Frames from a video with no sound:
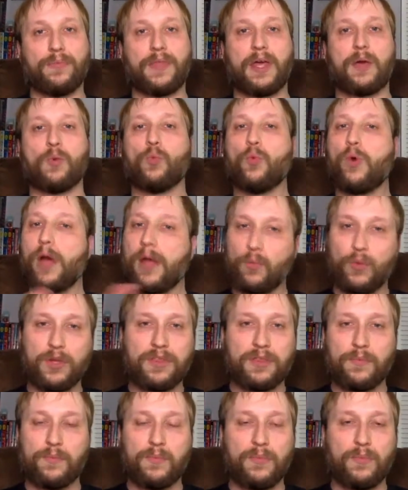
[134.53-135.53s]
They went
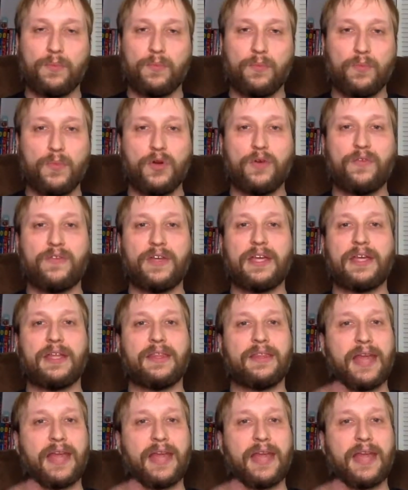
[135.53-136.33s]
with the movie,